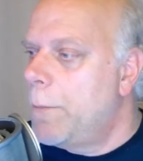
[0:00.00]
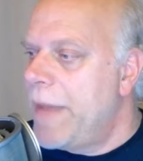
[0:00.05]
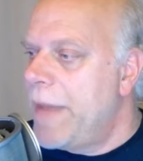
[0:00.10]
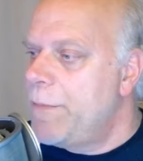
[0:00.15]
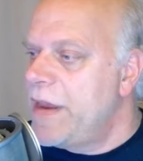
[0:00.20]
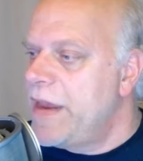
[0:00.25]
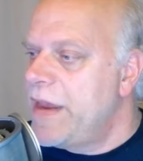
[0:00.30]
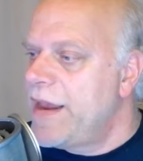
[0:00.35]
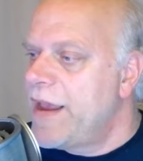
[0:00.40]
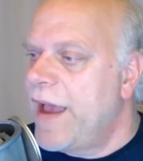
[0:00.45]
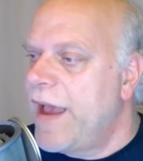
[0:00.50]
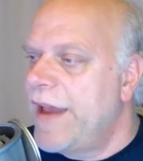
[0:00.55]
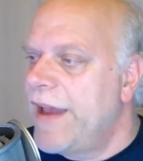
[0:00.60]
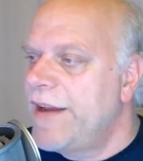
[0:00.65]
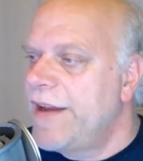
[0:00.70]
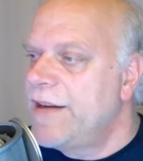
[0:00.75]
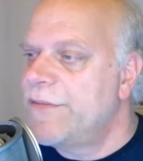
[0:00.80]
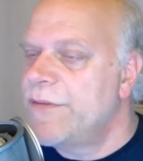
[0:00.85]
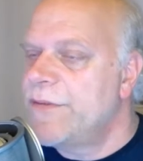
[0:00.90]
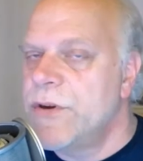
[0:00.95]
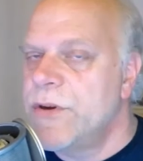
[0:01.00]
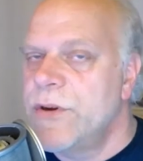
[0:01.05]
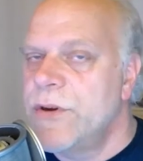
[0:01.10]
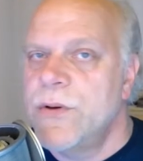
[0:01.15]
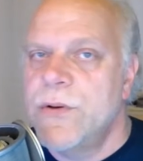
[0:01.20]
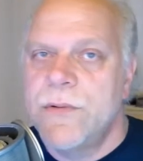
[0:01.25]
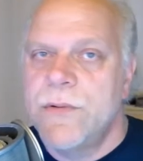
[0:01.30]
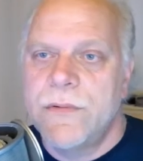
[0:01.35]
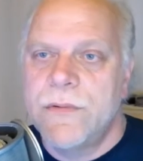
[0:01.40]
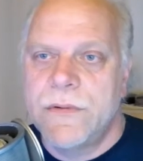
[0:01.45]
may be kind of
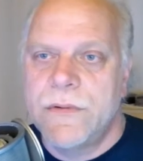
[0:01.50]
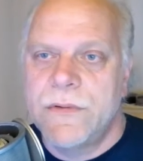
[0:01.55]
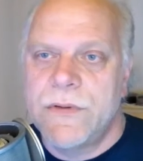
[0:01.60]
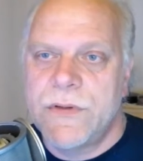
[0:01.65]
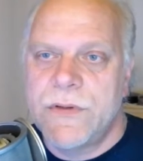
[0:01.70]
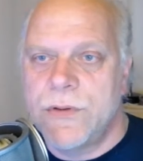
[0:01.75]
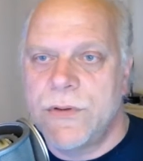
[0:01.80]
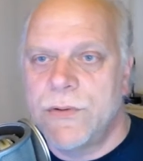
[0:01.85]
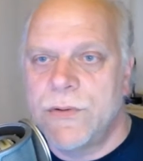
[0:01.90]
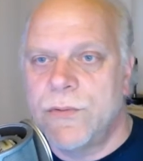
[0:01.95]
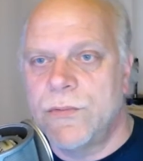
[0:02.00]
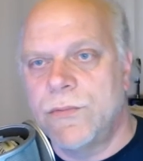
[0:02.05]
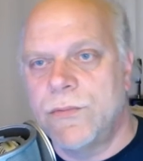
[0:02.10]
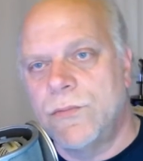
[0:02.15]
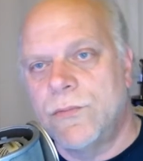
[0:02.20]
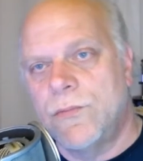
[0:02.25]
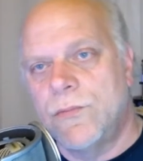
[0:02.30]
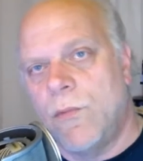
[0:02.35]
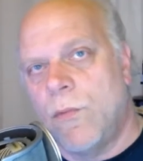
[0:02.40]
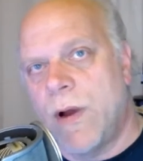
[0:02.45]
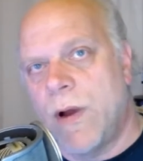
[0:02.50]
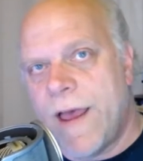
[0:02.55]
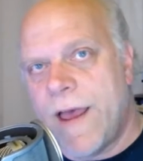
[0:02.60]
new to